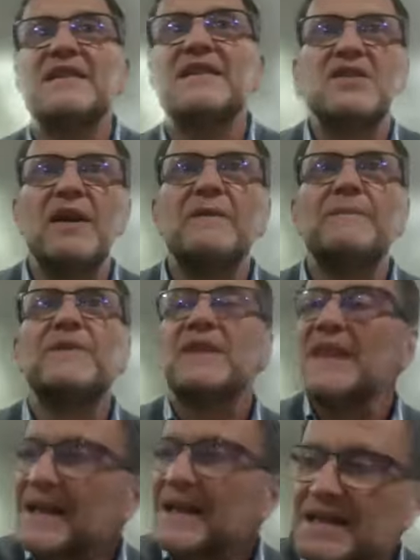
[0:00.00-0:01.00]
So
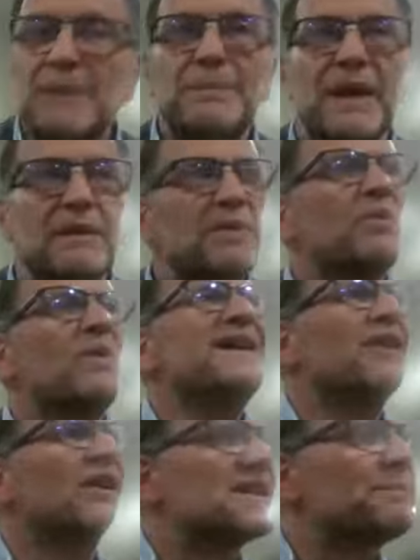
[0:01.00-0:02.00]
that's dipping, but we're
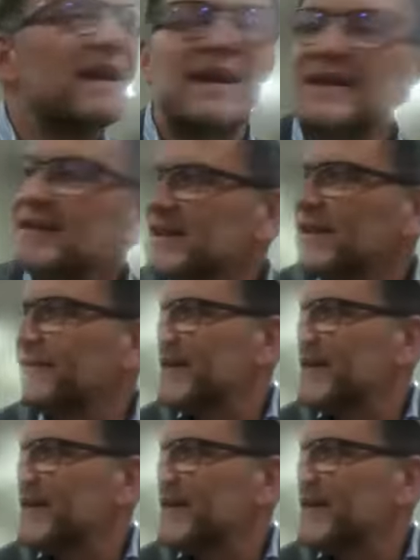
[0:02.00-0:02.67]
not dipping into